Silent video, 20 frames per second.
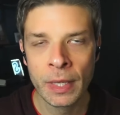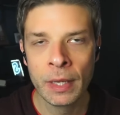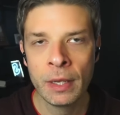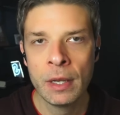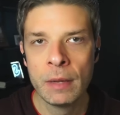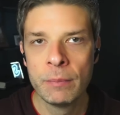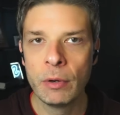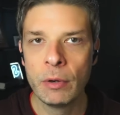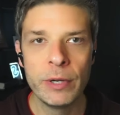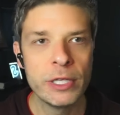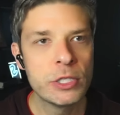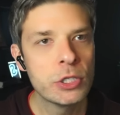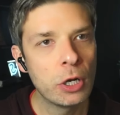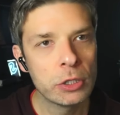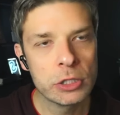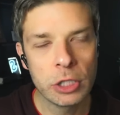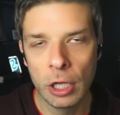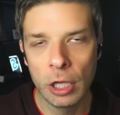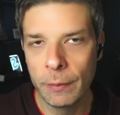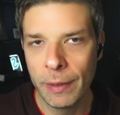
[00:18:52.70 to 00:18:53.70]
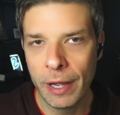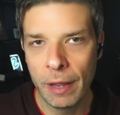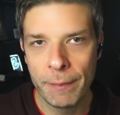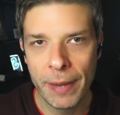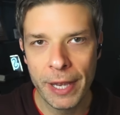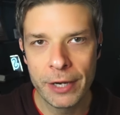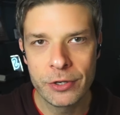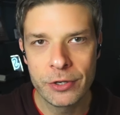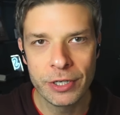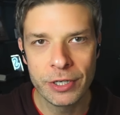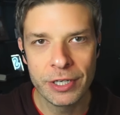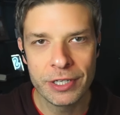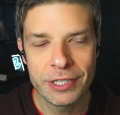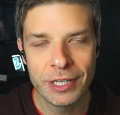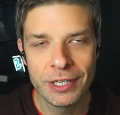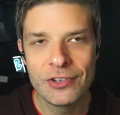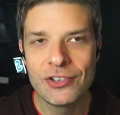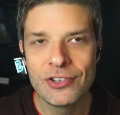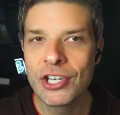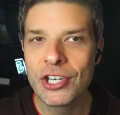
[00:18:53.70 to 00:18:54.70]
But we talked all about metrics,
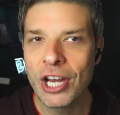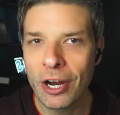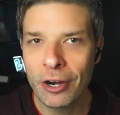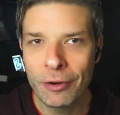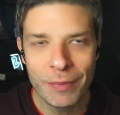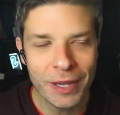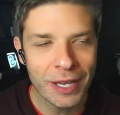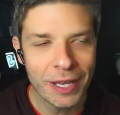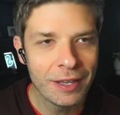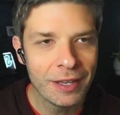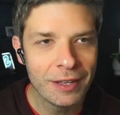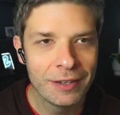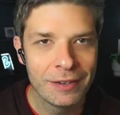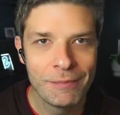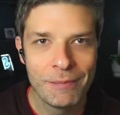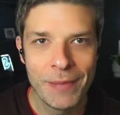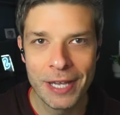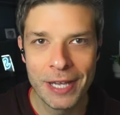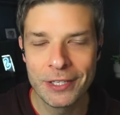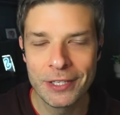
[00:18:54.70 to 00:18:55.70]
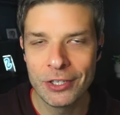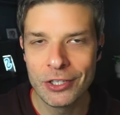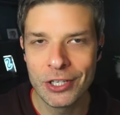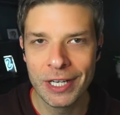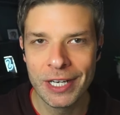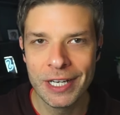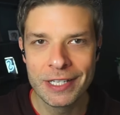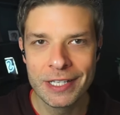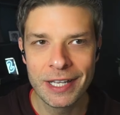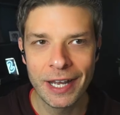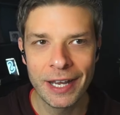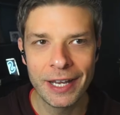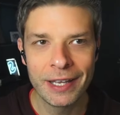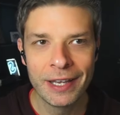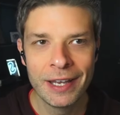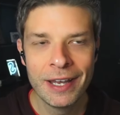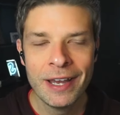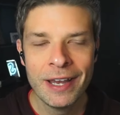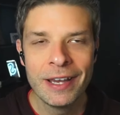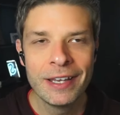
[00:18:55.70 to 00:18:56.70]
and Jeremy messaged in. He's like,
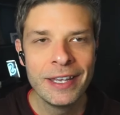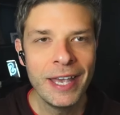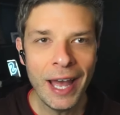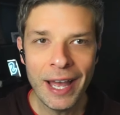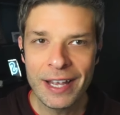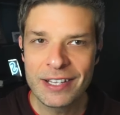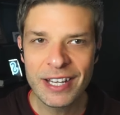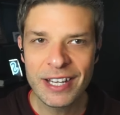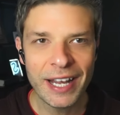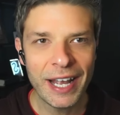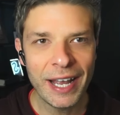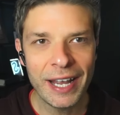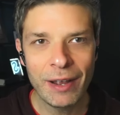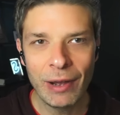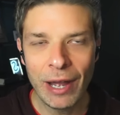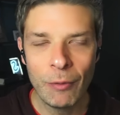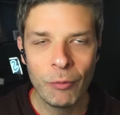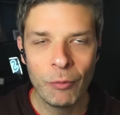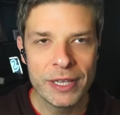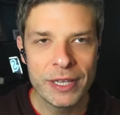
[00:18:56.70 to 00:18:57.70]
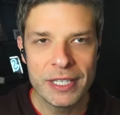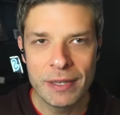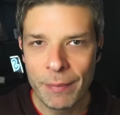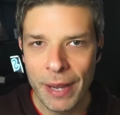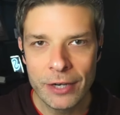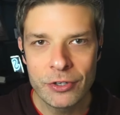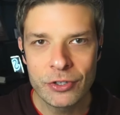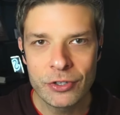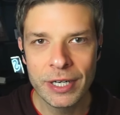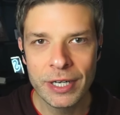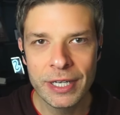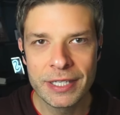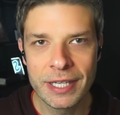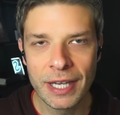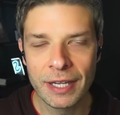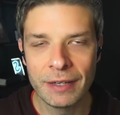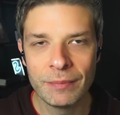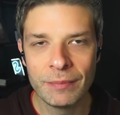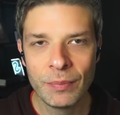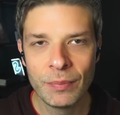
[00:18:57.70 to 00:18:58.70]
yeah, he's like, I went to metrics,
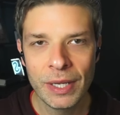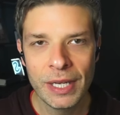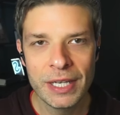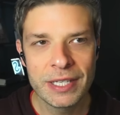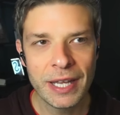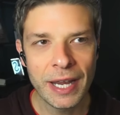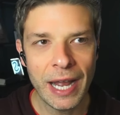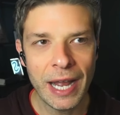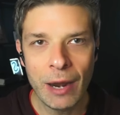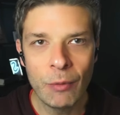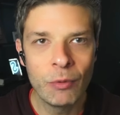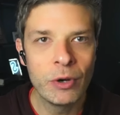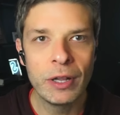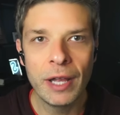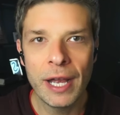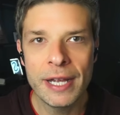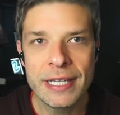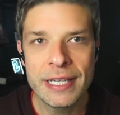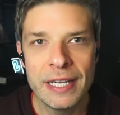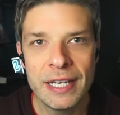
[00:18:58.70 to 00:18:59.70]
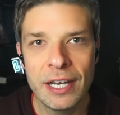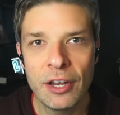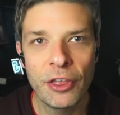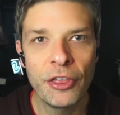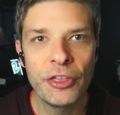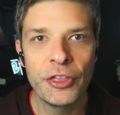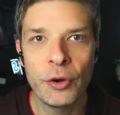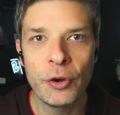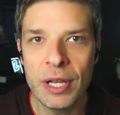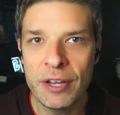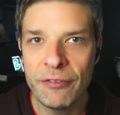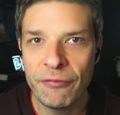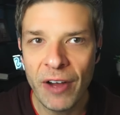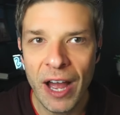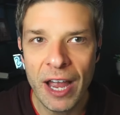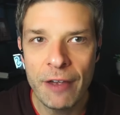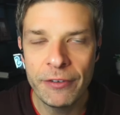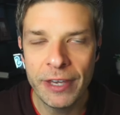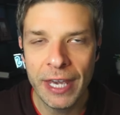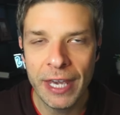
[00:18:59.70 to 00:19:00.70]
and he's like, I realized I did a
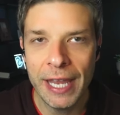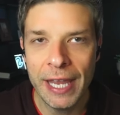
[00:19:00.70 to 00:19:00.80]
35K